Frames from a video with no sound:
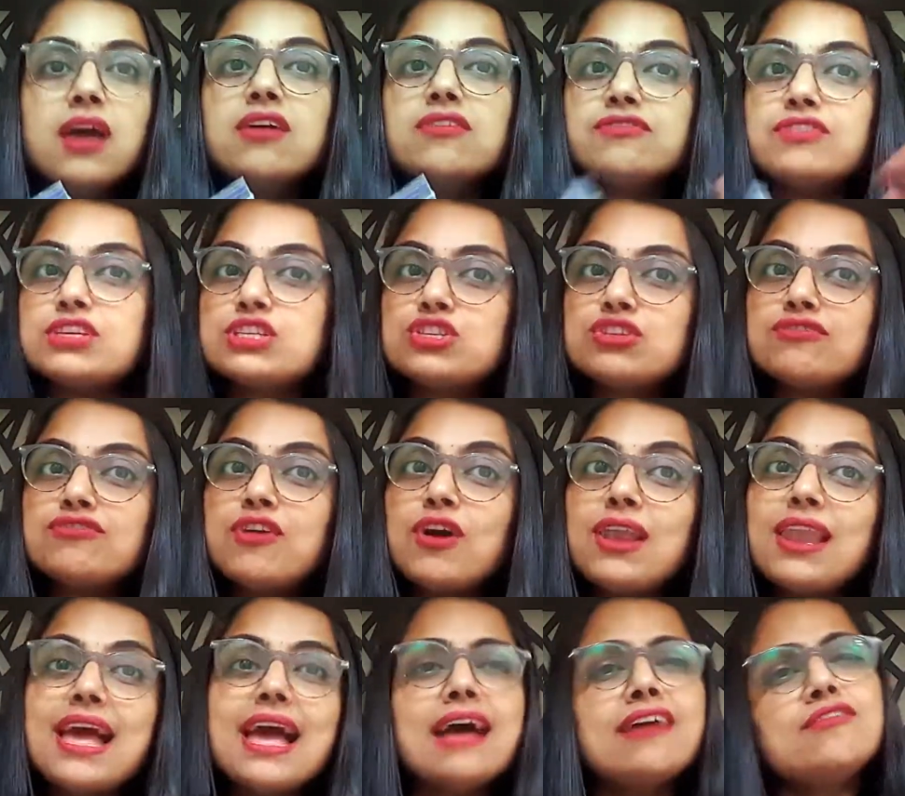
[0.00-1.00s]
First of
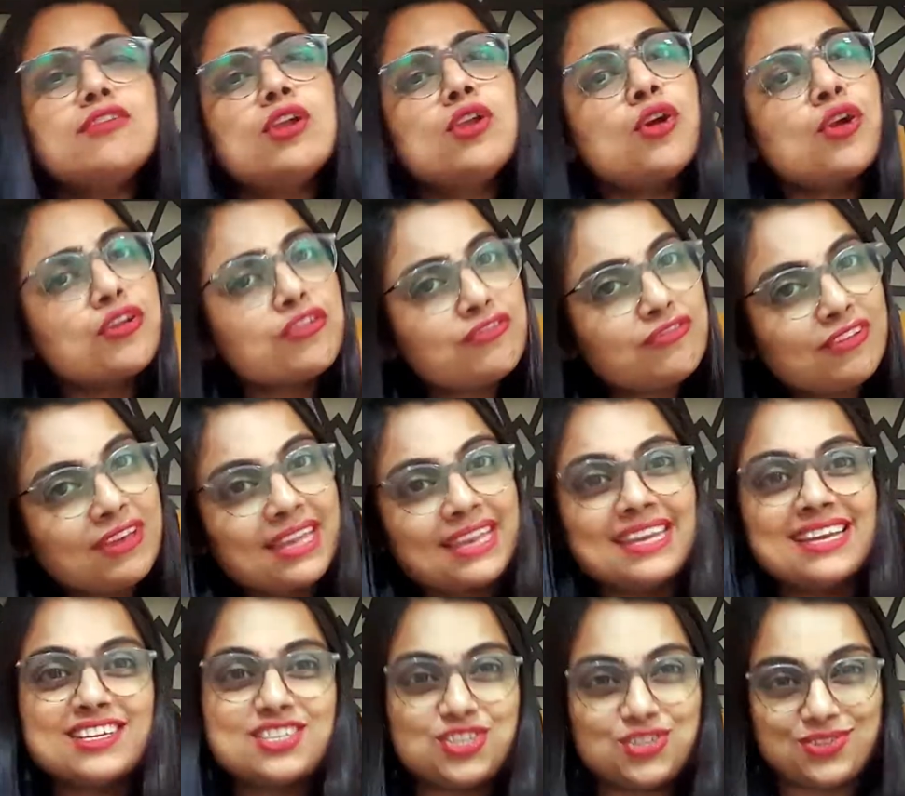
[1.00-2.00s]
all, have a lot of
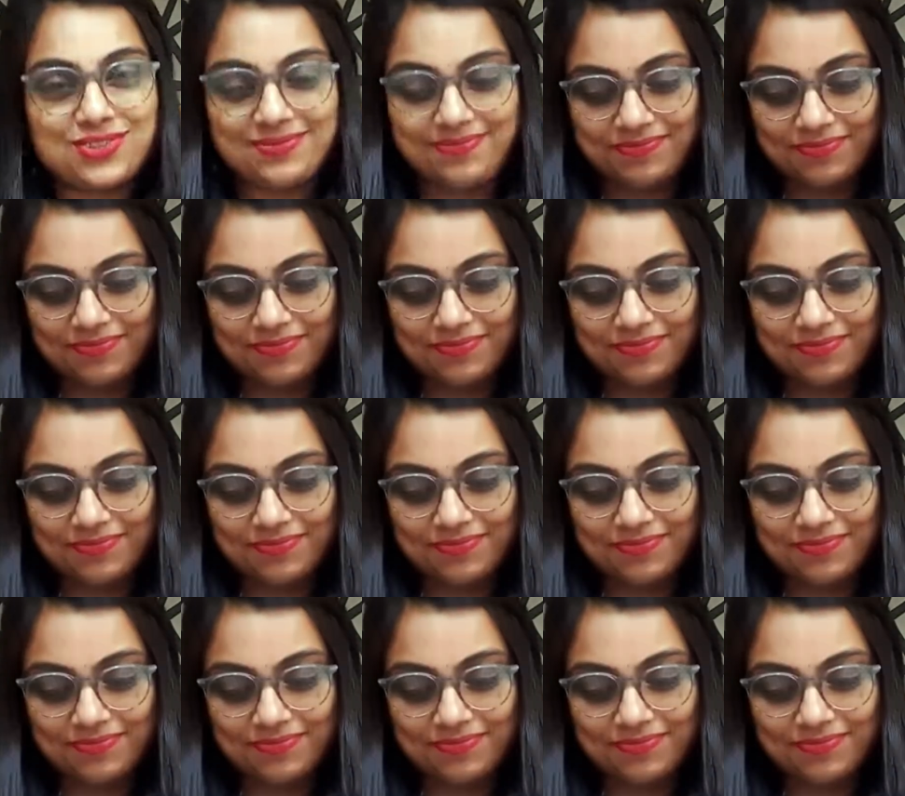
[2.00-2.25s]
variation.